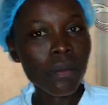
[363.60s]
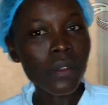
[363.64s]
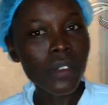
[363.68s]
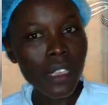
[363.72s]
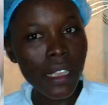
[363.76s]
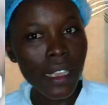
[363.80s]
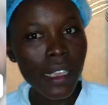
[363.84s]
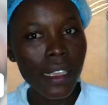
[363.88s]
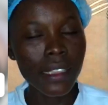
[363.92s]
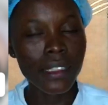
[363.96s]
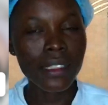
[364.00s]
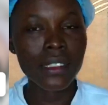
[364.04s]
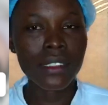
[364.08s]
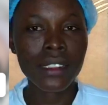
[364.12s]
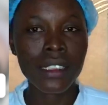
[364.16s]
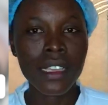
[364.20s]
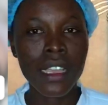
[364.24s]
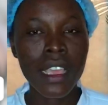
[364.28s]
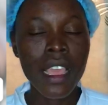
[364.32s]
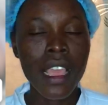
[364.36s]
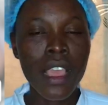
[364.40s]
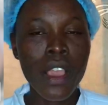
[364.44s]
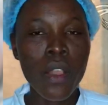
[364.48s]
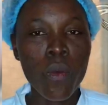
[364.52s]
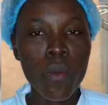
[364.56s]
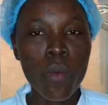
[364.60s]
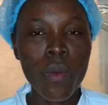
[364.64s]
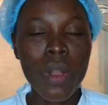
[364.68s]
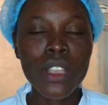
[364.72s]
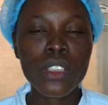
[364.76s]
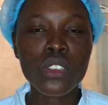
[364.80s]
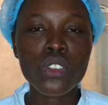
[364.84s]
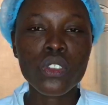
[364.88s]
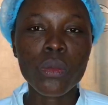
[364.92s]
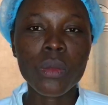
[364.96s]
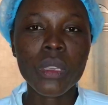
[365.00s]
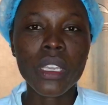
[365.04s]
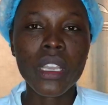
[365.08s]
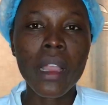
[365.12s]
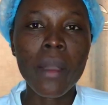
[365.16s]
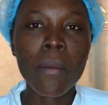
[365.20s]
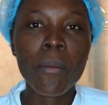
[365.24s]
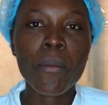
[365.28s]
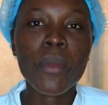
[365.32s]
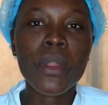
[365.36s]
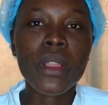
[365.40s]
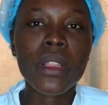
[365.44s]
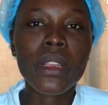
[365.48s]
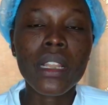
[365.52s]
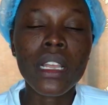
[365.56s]
Yes, once you become
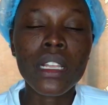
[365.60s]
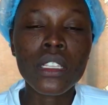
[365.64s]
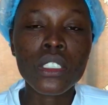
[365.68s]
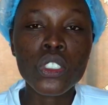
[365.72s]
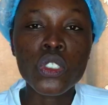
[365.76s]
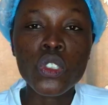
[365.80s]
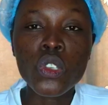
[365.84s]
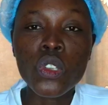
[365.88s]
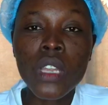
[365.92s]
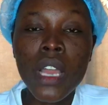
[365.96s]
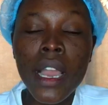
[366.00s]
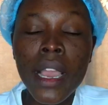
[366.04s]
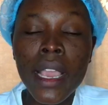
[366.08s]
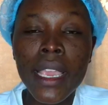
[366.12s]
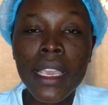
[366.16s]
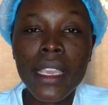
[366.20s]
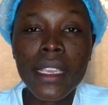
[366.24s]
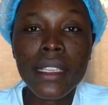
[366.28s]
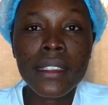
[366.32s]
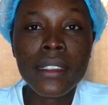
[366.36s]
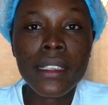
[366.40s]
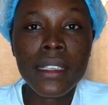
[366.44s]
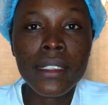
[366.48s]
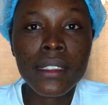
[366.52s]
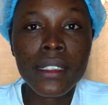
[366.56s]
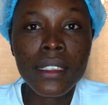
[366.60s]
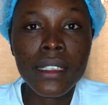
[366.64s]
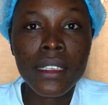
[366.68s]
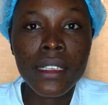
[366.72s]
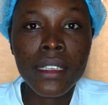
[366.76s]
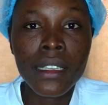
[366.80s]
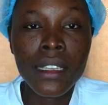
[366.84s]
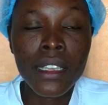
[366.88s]
pregnant, you now hate it.